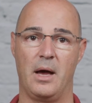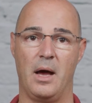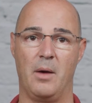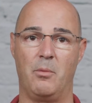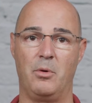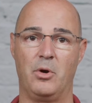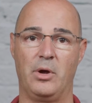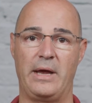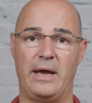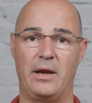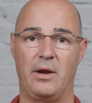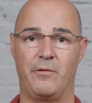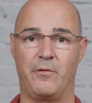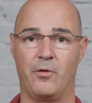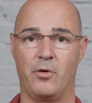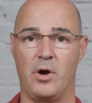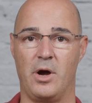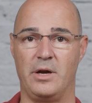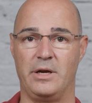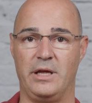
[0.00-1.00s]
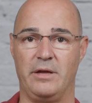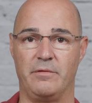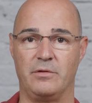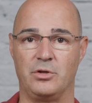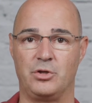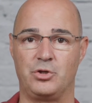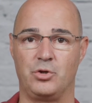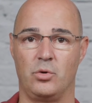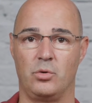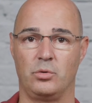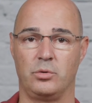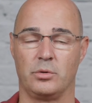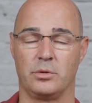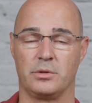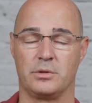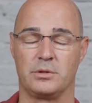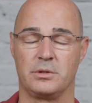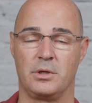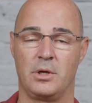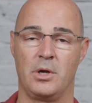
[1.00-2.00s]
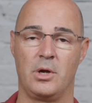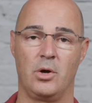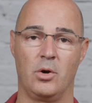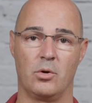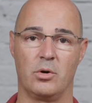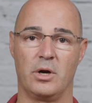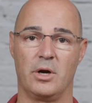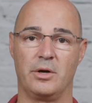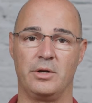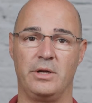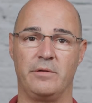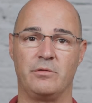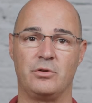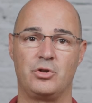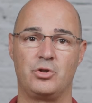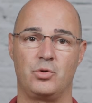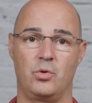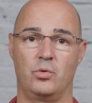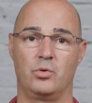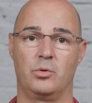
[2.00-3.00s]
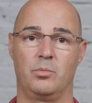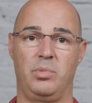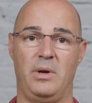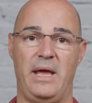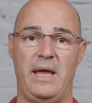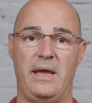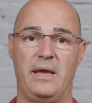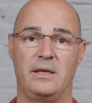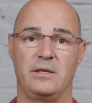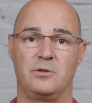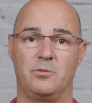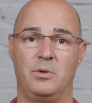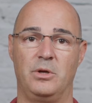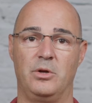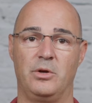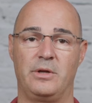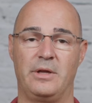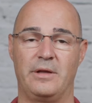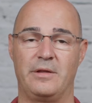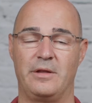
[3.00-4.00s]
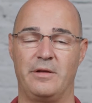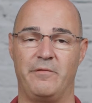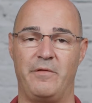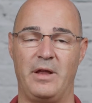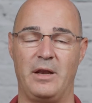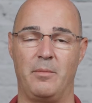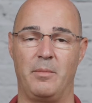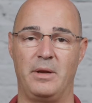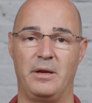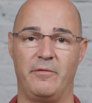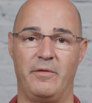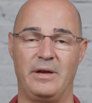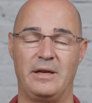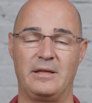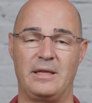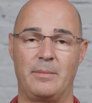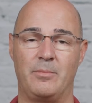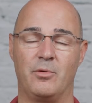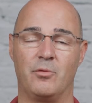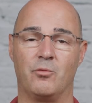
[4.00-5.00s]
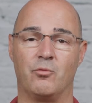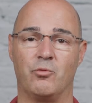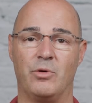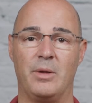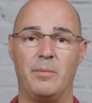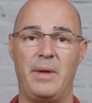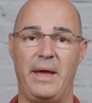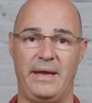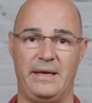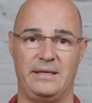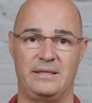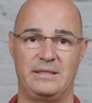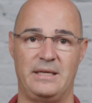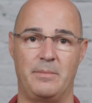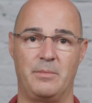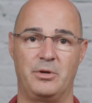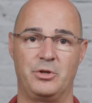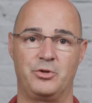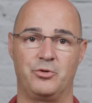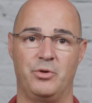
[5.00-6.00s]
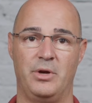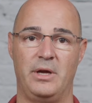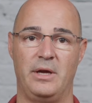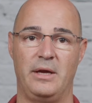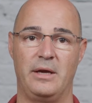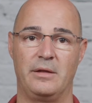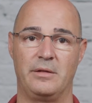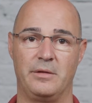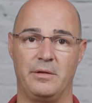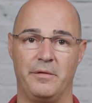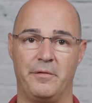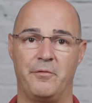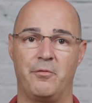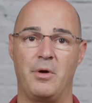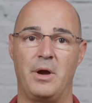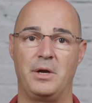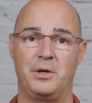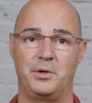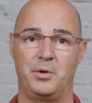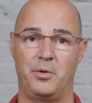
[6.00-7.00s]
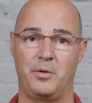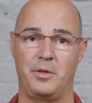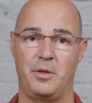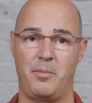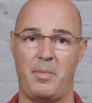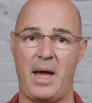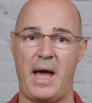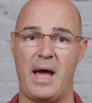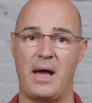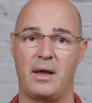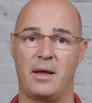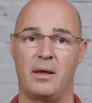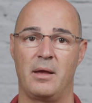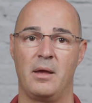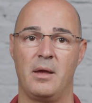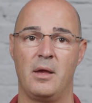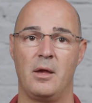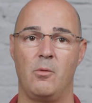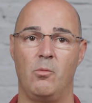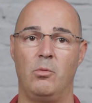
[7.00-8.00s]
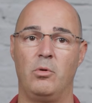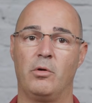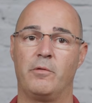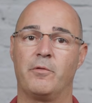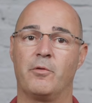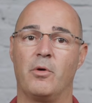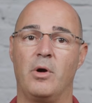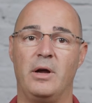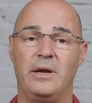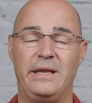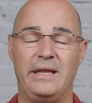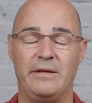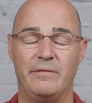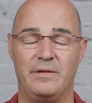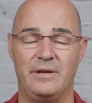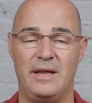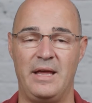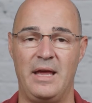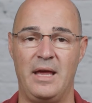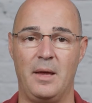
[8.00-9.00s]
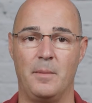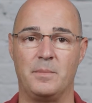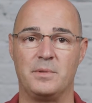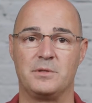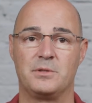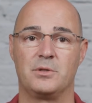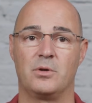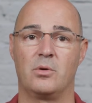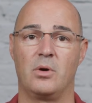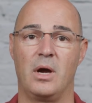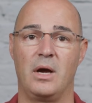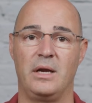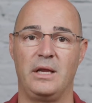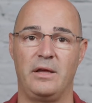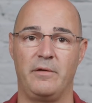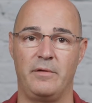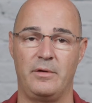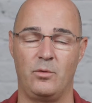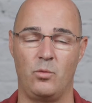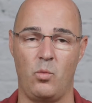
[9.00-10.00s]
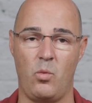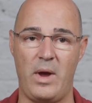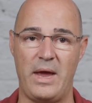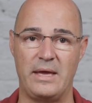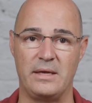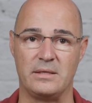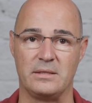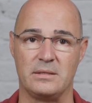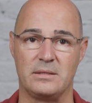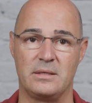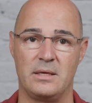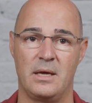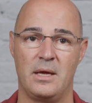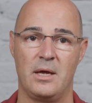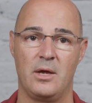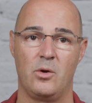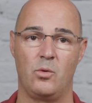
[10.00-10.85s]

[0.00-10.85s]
We look at for uneven shoulders or uneven shoulder blades. We look at development of any type of rib asymmetry, either in the front or the back. We look for uneven hips or uneven waist.